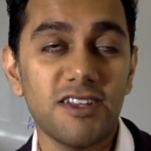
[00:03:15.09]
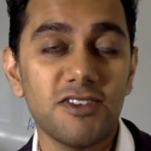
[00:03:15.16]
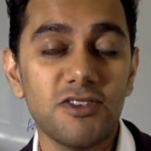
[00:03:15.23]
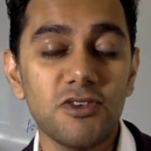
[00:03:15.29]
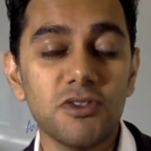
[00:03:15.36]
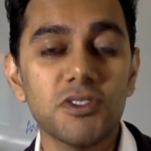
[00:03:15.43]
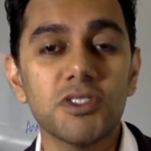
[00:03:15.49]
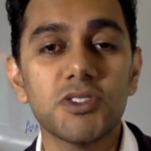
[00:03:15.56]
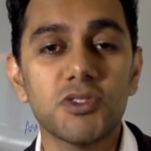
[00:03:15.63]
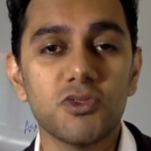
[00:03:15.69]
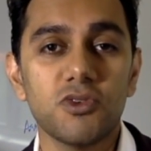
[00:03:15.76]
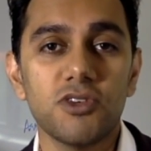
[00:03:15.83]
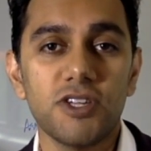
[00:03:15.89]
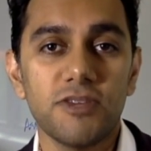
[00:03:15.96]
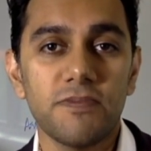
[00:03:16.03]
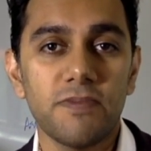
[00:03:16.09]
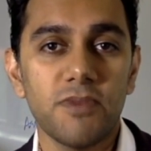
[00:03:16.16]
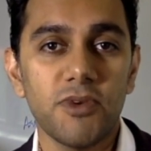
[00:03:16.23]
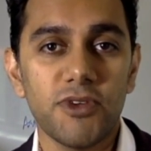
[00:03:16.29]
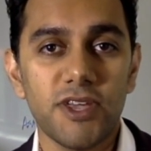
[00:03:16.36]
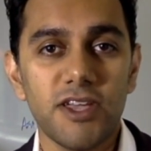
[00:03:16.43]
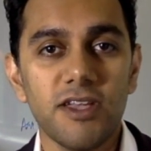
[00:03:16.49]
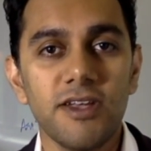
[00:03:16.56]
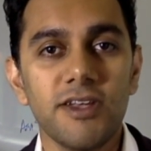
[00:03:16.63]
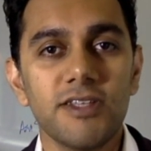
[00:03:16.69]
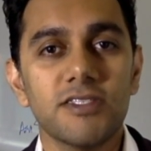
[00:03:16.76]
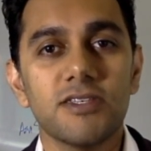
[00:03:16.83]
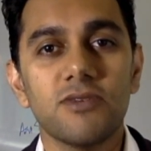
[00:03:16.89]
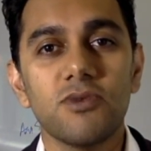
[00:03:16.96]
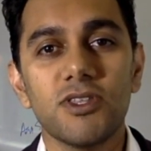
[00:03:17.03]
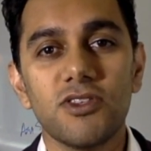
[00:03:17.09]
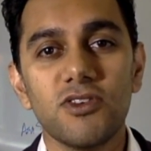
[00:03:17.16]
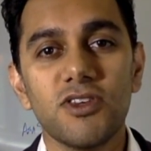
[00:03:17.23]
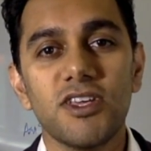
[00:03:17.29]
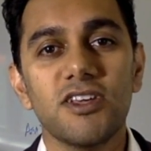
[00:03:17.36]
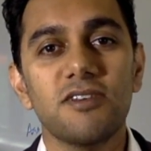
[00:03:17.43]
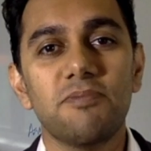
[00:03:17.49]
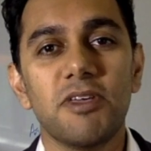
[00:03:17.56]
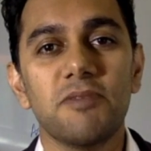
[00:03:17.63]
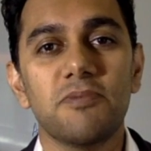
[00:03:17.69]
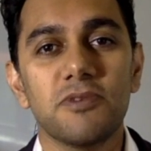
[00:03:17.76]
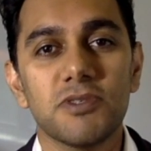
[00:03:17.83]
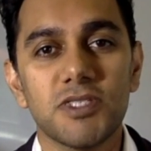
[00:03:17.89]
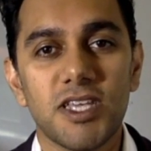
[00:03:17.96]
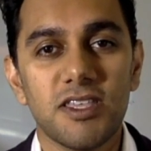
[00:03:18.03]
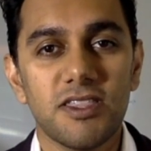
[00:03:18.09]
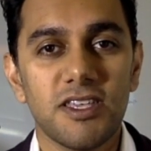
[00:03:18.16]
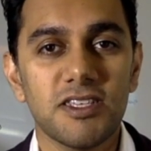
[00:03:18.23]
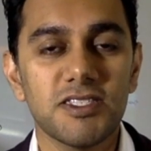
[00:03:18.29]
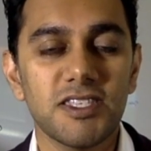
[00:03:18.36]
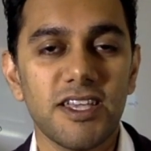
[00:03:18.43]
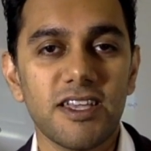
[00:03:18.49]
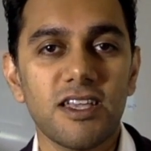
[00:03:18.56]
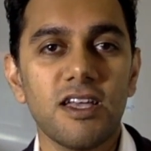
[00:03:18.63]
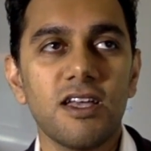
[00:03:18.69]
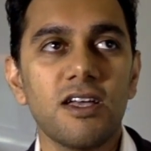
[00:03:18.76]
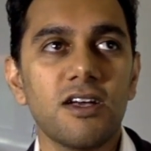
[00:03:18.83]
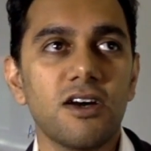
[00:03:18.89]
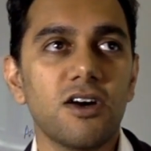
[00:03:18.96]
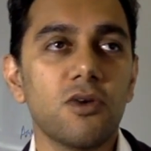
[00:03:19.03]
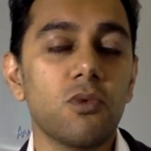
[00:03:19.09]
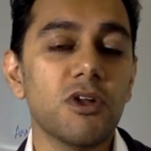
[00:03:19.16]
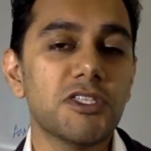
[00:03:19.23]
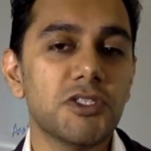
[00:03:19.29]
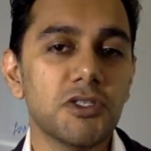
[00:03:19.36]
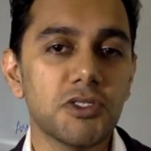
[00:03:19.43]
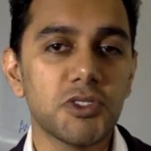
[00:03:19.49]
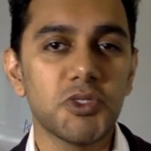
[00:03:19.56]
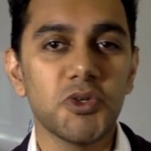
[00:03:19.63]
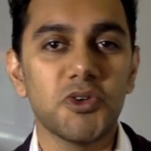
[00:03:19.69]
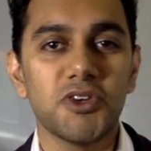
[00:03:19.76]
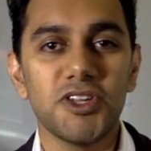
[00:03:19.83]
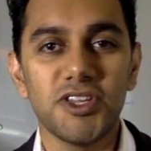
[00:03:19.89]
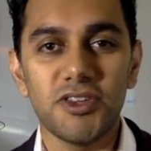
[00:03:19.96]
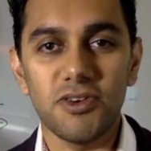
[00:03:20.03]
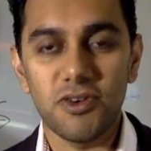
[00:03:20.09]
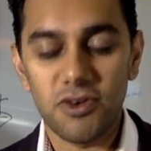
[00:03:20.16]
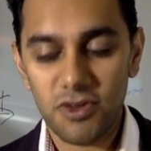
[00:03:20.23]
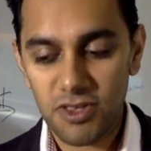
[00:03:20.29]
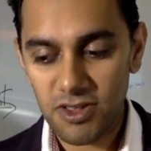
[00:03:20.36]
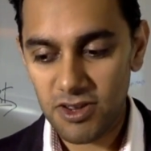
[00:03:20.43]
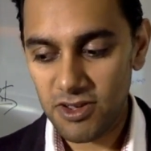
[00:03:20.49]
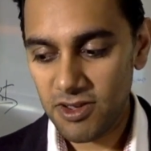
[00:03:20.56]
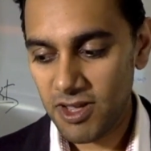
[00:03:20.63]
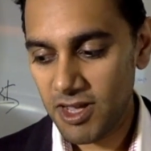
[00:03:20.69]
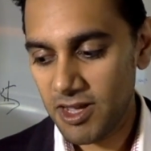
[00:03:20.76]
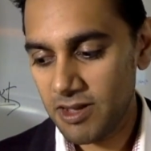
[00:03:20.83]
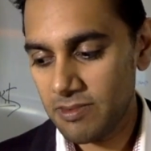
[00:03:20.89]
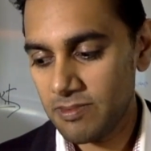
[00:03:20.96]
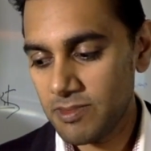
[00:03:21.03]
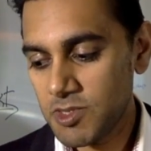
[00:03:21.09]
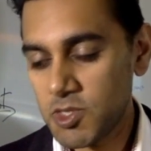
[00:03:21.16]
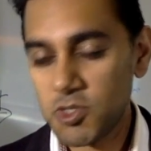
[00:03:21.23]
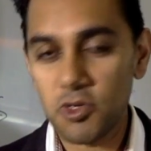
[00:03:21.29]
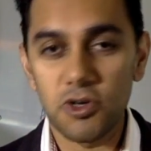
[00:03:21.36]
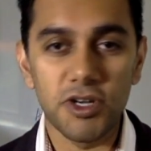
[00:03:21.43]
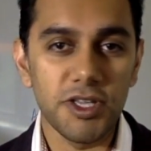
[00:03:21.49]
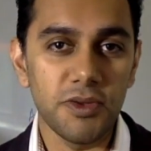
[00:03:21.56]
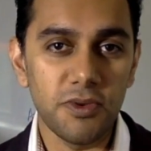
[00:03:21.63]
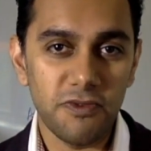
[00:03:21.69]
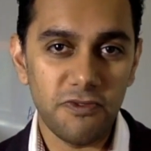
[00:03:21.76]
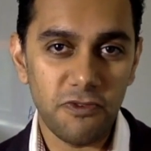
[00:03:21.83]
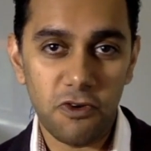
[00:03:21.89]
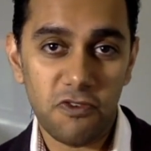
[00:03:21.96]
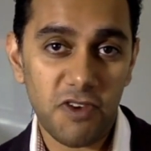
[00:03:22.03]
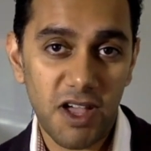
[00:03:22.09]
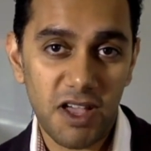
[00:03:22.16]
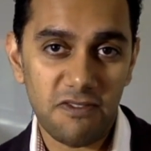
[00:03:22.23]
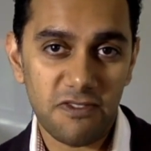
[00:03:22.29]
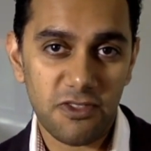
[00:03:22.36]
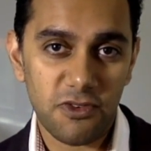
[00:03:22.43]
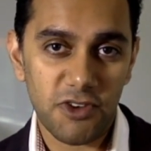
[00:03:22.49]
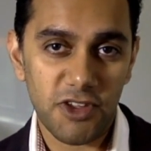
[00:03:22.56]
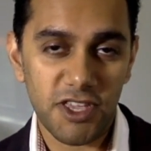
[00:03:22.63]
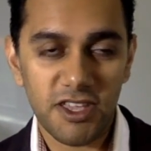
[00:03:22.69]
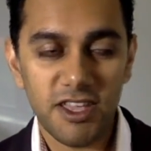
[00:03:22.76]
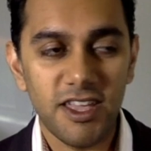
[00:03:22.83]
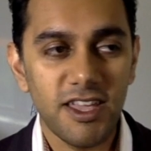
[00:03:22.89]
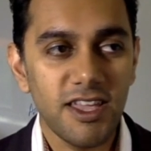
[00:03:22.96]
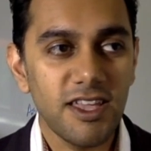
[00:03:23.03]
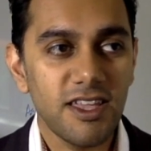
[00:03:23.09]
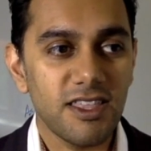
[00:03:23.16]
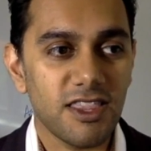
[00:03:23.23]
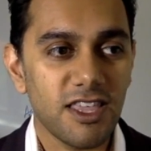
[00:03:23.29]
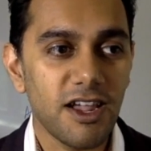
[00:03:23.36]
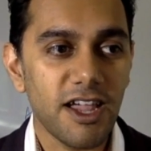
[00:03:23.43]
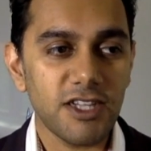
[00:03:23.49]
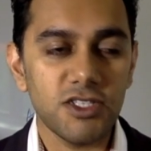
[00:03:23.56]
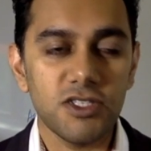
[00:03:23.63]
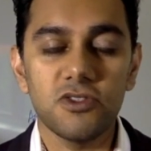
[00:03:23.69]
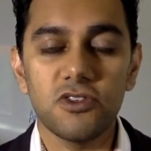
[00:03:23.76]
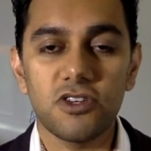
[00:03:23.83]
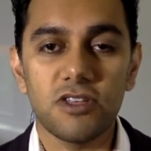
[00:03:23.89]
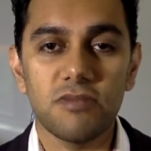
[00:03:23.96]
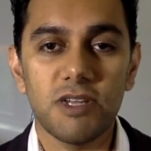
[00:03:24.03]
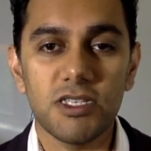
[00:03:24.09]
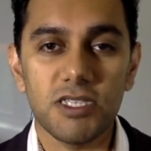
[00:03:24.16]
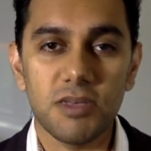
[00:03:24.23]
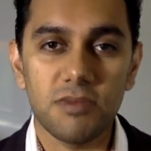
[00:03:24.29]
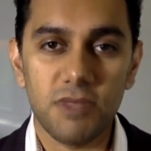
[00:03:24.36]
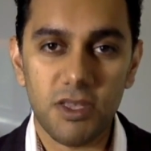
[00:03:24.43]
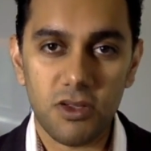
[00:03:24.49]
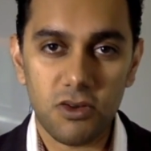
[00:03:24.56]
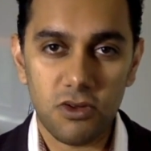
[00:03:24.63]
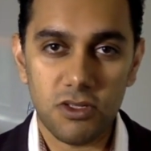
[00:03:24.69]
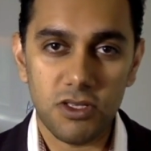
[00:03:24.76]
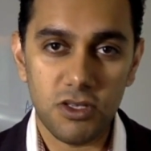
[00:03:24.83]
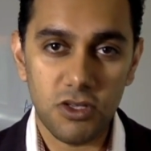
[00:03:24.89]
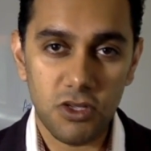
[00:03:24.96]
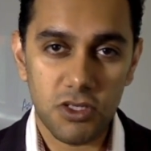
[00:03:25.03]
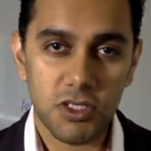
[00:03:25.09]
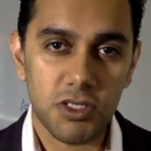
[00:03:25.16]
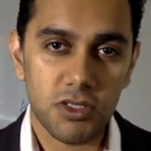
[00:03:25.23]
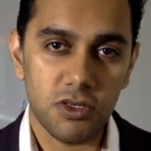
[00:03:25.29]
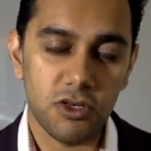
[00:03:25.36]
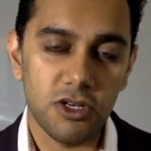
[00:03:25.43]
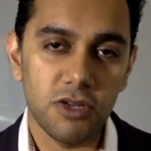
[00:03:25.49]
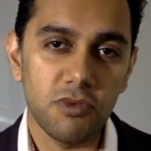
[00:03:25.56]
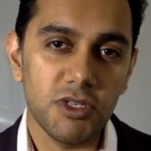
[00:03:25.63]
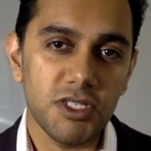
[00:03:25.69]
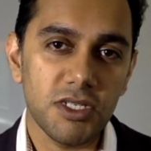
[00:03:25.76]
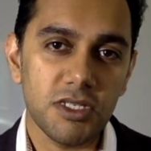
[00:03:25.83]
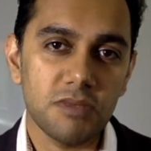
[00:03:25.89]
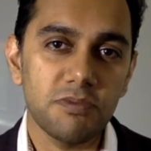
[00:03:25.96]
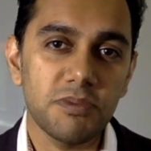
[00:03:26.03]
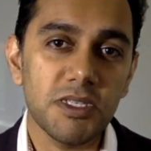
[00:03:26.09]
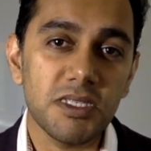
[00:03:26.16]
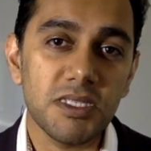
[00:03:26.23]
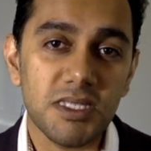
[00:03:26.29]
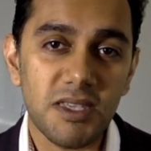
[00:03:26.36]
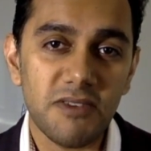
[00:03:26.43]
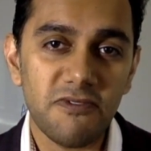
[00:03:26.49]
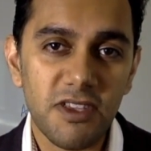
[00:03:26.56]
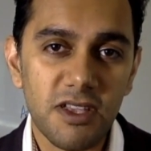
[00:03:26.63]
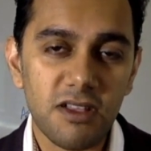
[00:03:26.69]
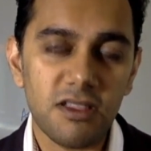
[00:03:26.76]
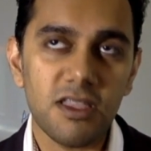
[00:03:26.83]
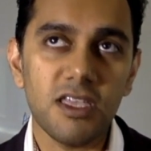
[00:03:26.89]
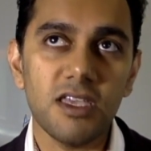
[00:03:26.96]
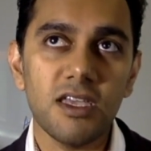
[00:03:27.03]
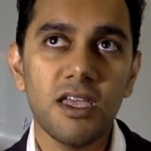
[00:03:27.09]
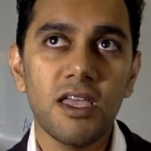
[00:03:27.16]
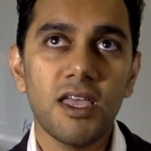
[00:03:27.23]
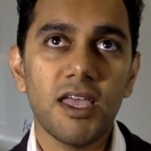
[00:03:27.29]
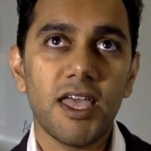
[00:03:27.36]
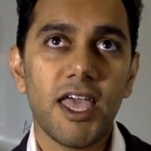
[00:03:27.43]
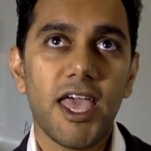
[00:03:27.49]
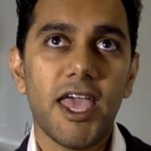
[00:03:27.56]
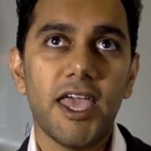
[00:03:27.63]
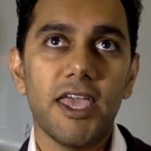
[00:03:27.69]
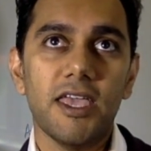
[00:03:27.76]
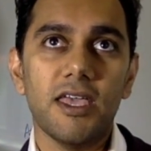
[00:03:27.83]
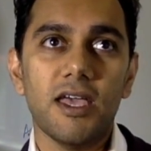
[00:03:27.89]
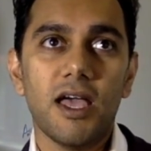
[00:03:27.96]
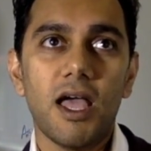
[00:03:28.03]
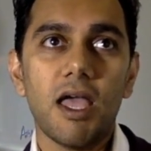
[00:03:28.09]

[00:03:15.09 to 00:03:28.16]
user story, okay? So when you hear people say things like, oh, what's your story, or, story 453, they're actually talking about something called a user story, which is specifically a